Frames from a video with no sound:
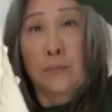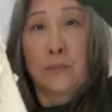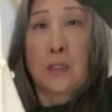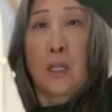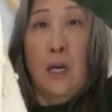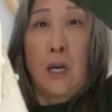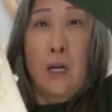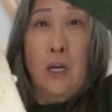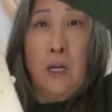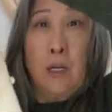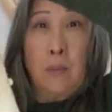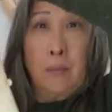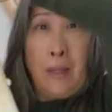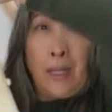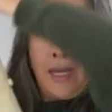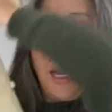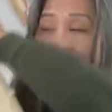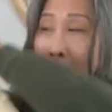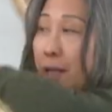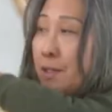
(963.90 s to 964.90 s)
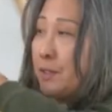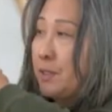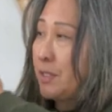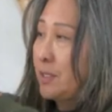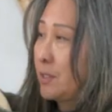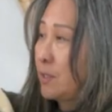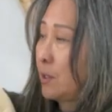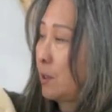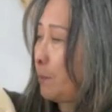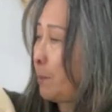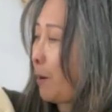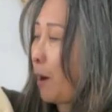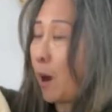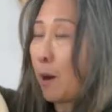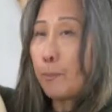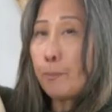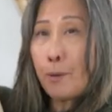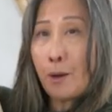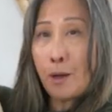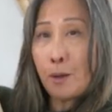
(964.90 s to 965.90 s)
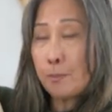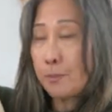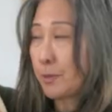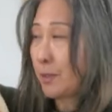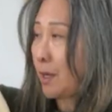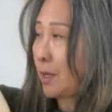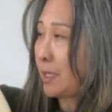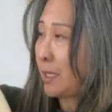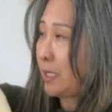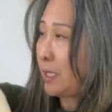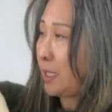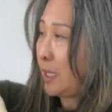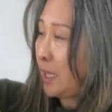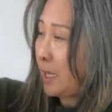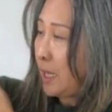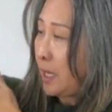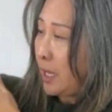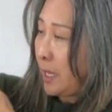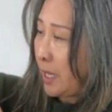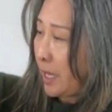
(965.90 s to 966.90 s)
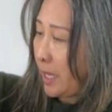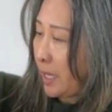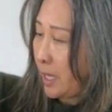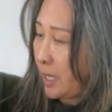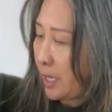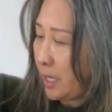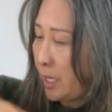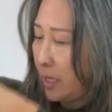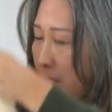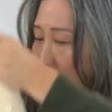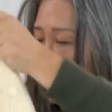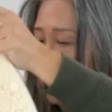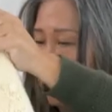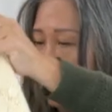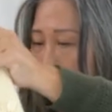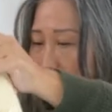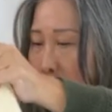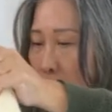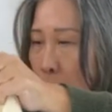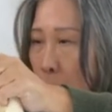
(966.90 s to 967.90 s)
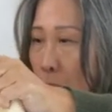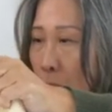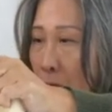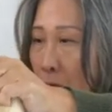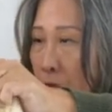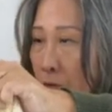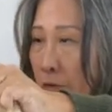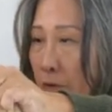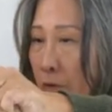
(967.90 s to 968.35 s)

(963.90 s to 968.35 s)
It has these little pom-poms on it and sort of